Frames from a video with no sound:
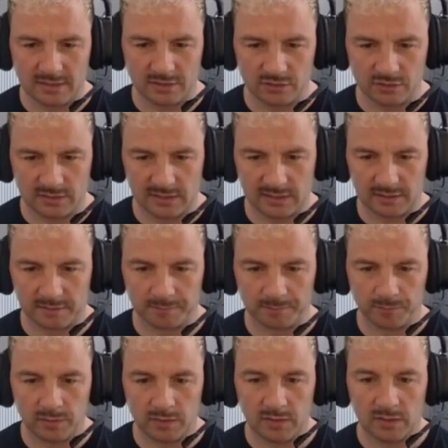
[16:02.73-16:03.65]
interesting.
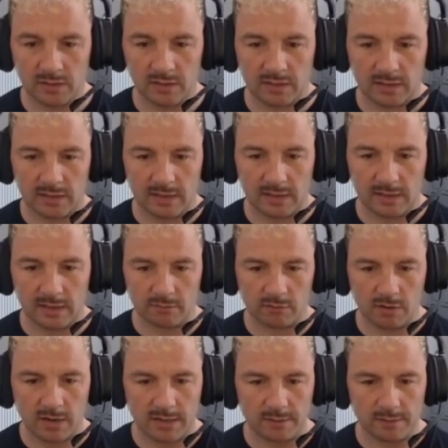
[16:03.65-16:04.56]

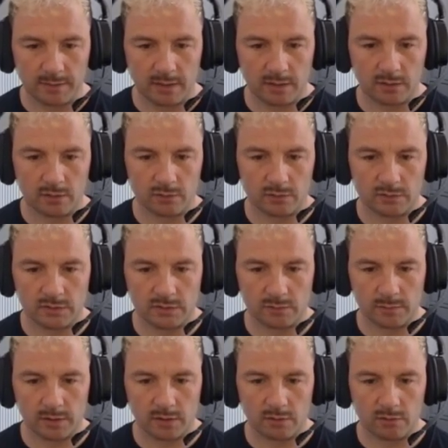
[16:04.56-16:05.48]
Right, here we go.
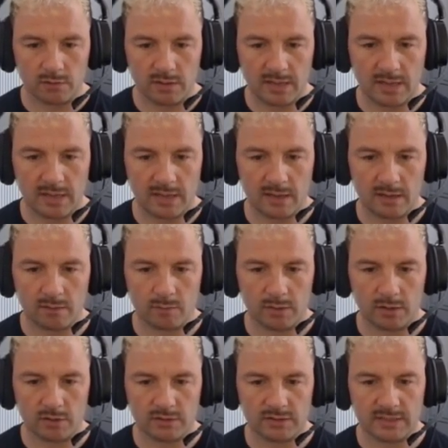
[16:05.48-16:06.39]
So we go there,
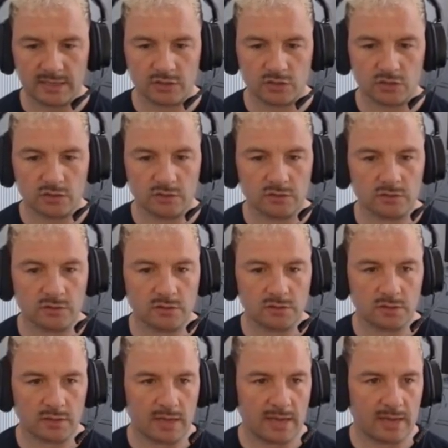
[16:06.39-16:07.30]
we go
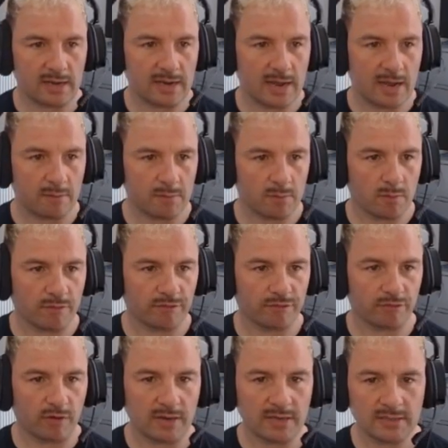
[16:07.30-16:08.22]
stations, and now we want
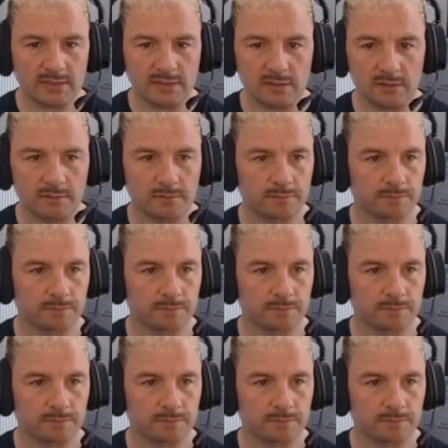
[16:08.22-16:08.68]
freight.